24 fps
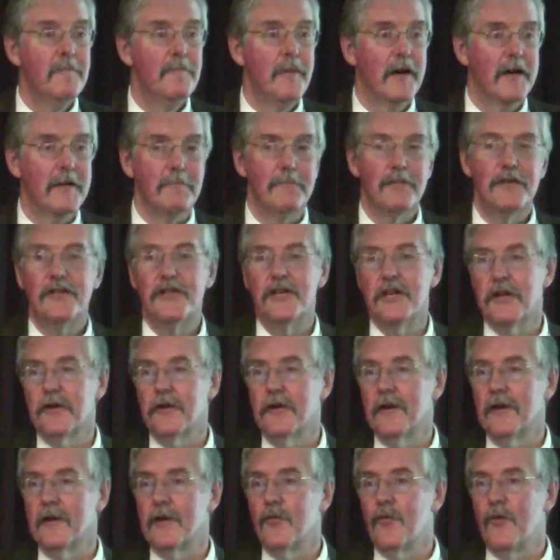But
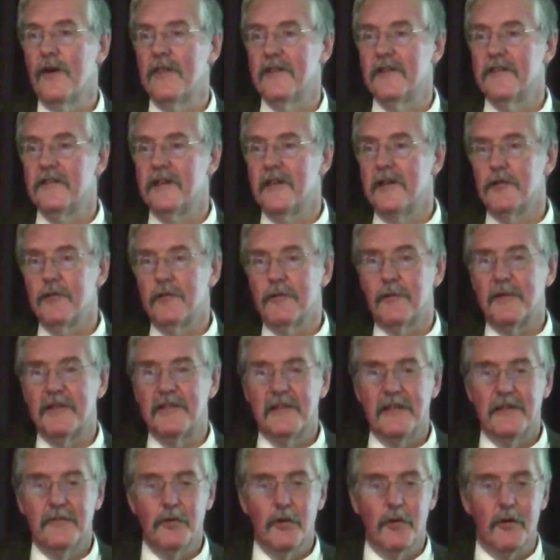particularly when the sender and
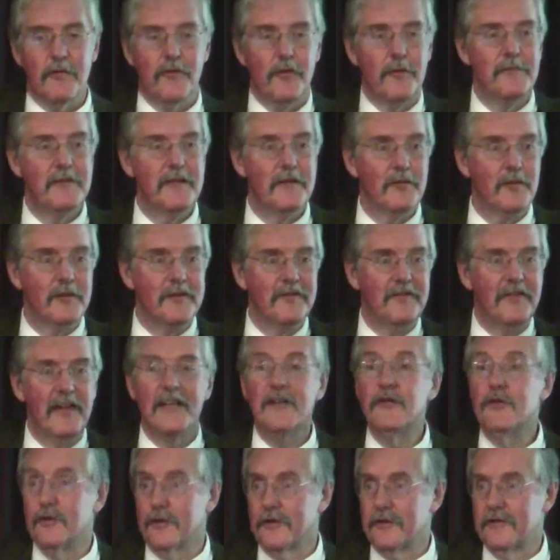receiver are from different
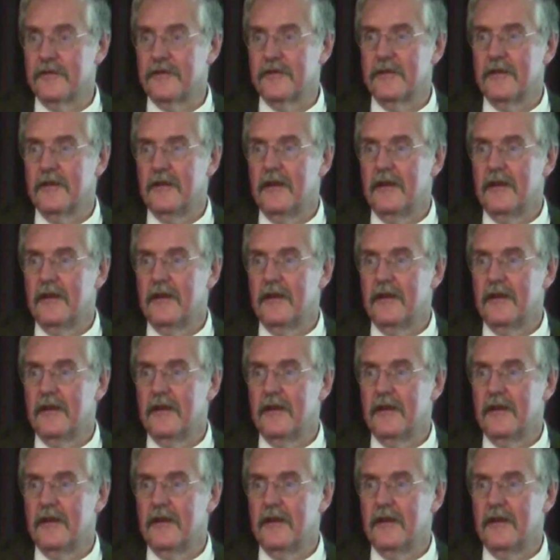vendors,